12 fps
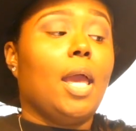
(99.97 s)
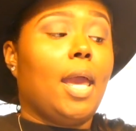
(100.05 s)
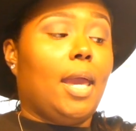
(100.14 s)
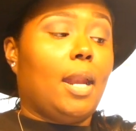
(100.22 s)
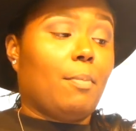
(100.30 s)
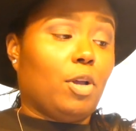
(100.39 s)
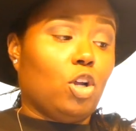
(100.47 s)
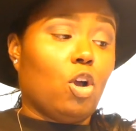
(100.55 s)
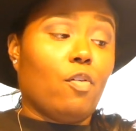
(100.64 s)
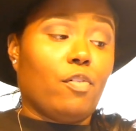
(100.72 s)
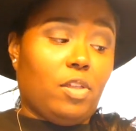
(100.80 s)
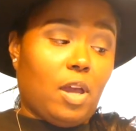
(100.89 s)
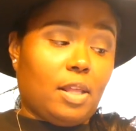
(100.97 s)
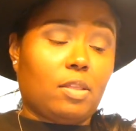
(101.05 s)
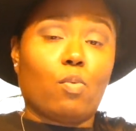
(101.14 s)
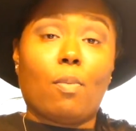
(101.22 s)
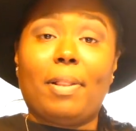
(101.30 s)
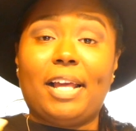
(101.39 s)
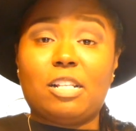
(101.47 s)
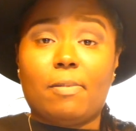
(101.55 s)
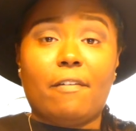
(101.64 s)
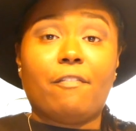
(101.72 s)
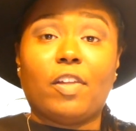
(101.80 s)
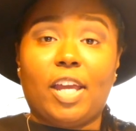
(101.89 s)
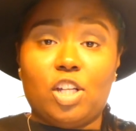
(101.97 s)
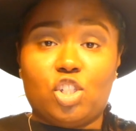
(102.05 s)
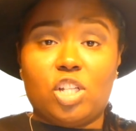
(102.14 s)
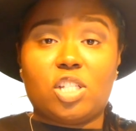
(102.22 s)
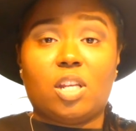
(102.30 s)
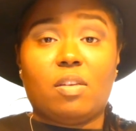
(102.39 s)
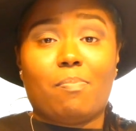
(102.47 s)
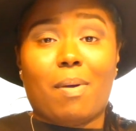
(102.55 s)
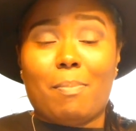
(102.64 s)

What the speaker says: and I'm going to go over like the replacement flanges and